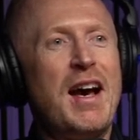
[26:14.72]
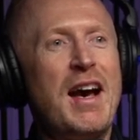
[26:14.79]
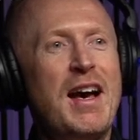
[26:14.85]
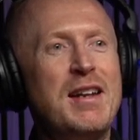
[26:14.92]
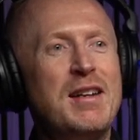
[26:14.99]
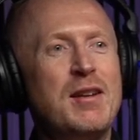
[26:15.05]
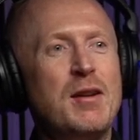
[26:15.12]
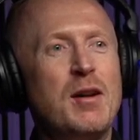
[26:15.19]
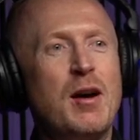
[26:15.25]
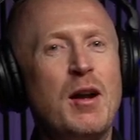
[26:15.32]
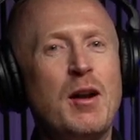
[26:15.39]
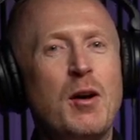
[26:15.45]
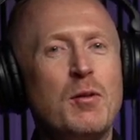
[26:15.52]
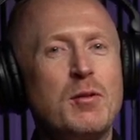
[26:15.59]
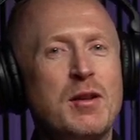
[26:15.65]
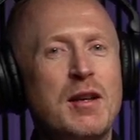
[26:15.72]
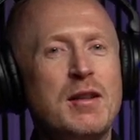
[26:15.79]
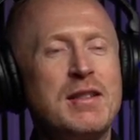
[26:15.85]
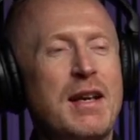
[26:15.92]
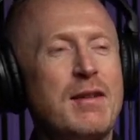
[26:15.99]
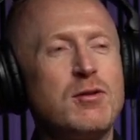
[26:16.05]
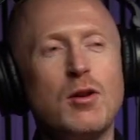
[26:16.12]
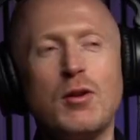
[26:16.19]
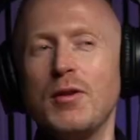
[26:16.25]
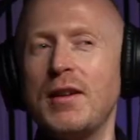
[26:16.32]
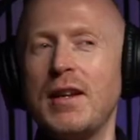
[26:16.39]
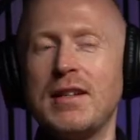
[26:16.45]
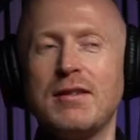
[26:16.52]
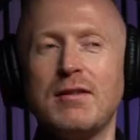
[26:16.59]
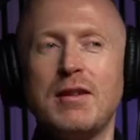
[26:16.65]
And and I was and Sav's not
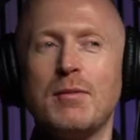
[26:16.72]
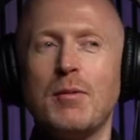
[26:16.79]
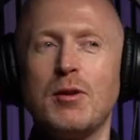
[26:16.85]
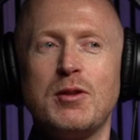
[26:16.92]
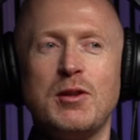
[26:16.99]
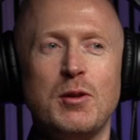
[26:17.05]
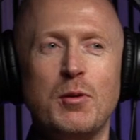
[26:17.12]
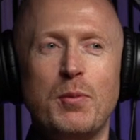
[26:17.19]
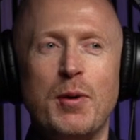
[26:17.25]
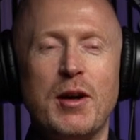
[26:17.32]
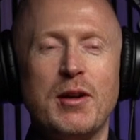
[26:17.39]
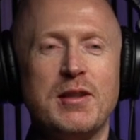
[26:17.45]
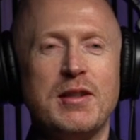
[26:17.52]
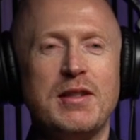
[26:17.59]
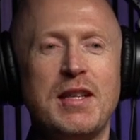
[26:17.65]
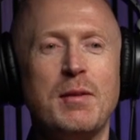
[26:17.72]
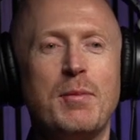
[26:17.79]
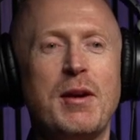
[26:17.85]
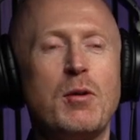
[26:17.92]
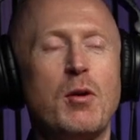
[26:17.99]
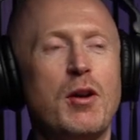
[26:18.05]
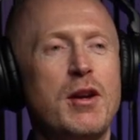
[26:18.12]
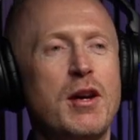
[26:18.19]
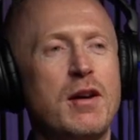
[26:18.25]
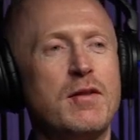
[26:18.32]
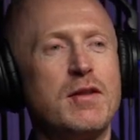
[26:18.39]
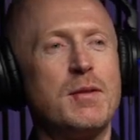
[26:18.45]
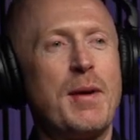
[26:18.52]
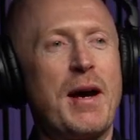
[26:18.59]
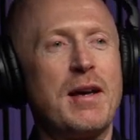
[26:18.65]
necessarily the most chill person. She can be quite
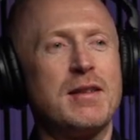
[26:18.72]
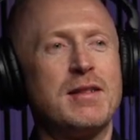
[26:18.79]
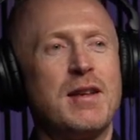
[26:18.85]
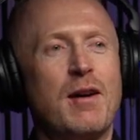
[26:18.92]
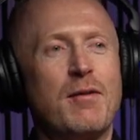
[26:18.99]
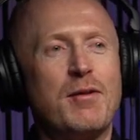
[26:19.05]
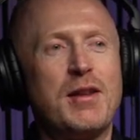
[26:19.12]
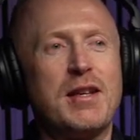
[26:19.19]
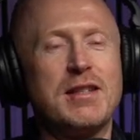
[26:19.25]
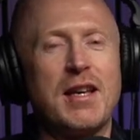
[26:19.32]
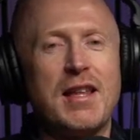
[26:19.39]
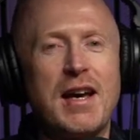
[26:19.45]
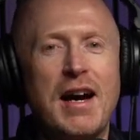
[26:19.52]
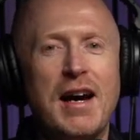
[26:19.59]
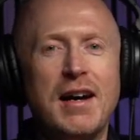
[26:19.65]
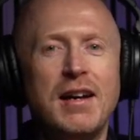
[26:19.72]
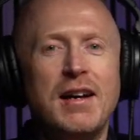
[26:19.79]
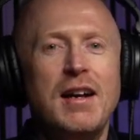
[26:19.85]
nervous about stuff and things like that.